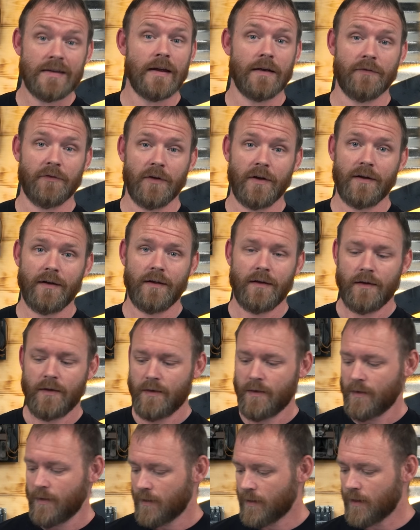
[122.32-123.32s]
different.
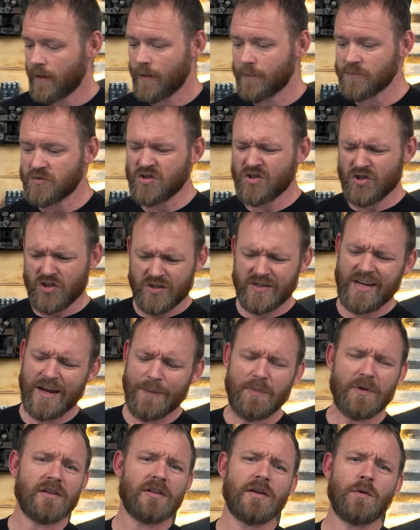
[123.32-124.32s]

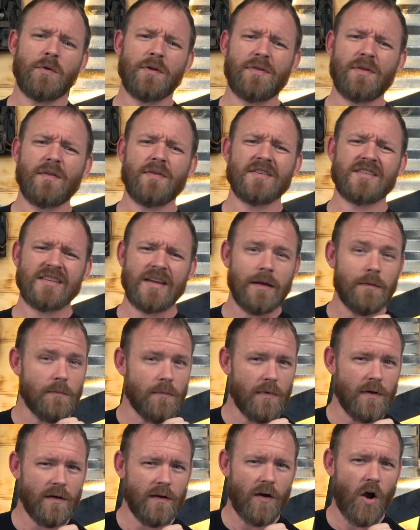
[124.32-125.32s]
Typically within the
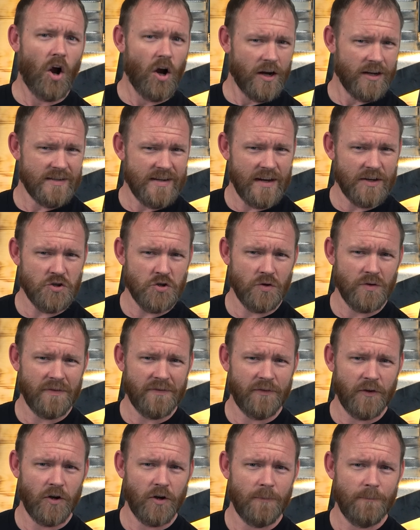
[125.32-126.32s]
same architectural
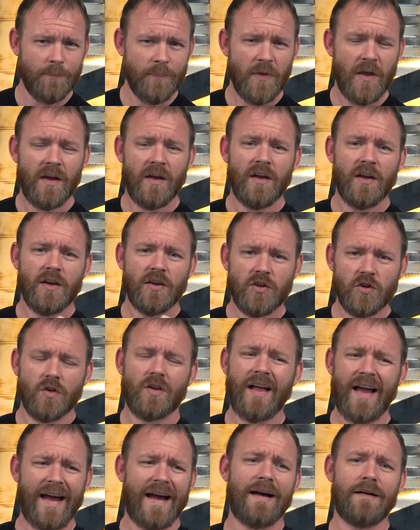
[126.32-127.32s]
firm,
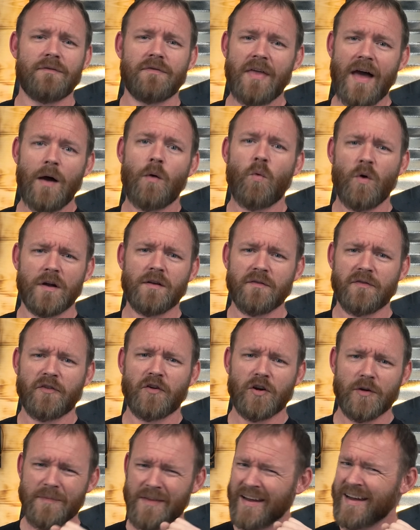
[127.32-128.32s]
you'll have that one
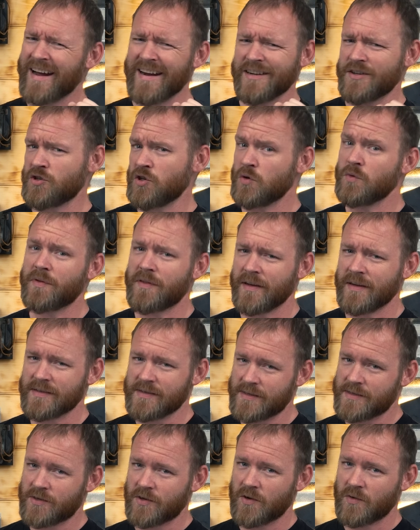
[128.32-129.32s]
firm, they kind of do
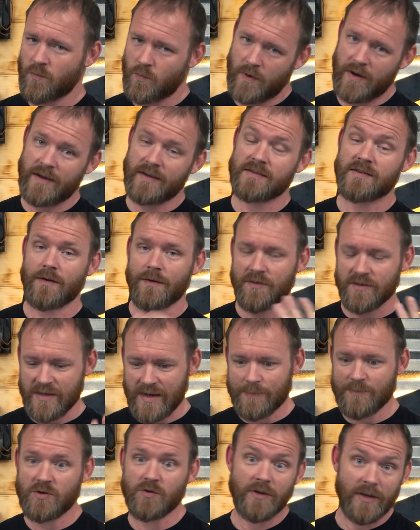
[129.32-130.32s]
things a certain way. So every
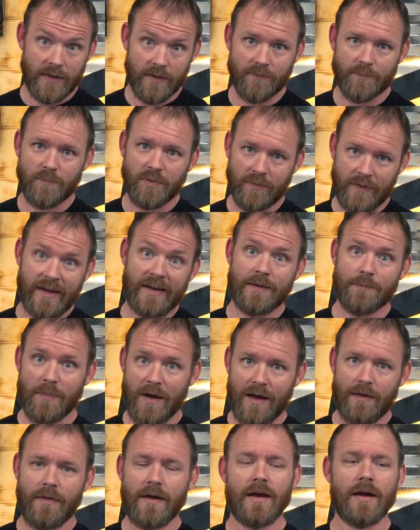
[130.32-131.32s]
time you get a plan
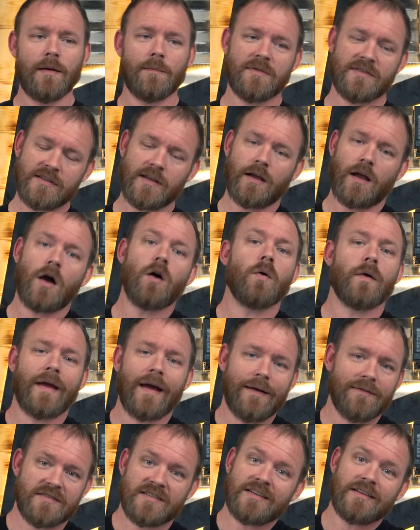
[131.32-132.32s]
by them, it's like, oh
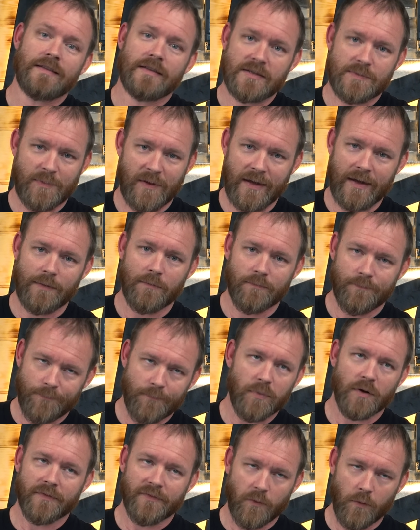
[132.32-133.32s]
yeah, I've seen this plan
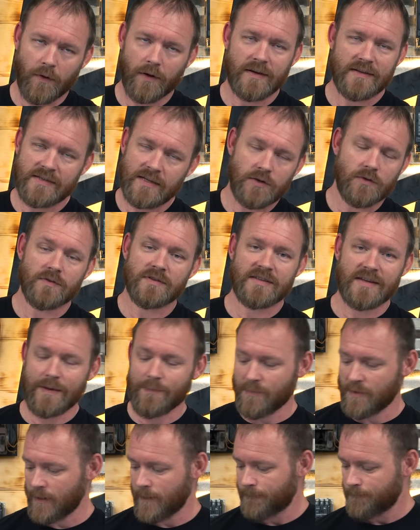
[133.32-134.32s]
before, because they do the
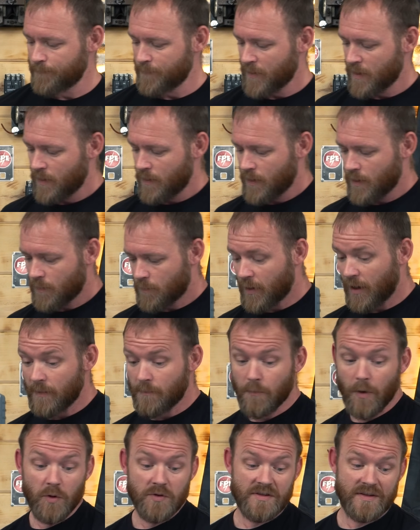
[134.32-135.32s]
same thing.
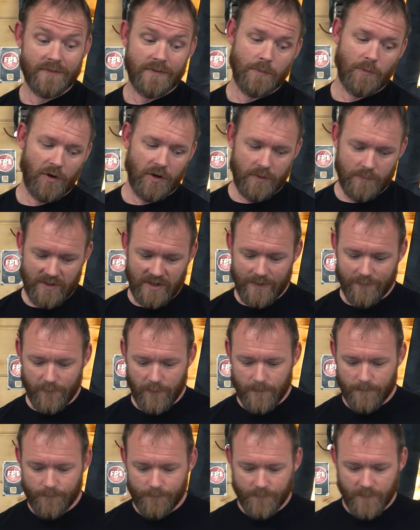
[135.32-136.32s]
But most of them are gonna be
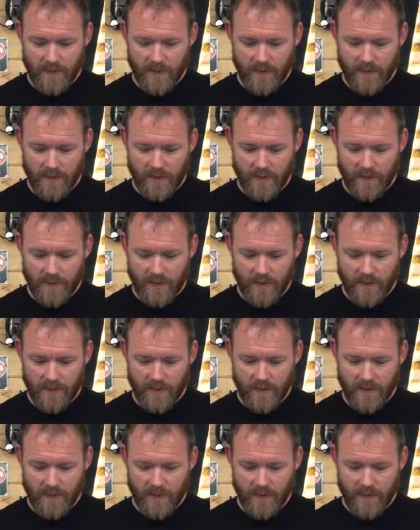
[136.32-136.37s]
different.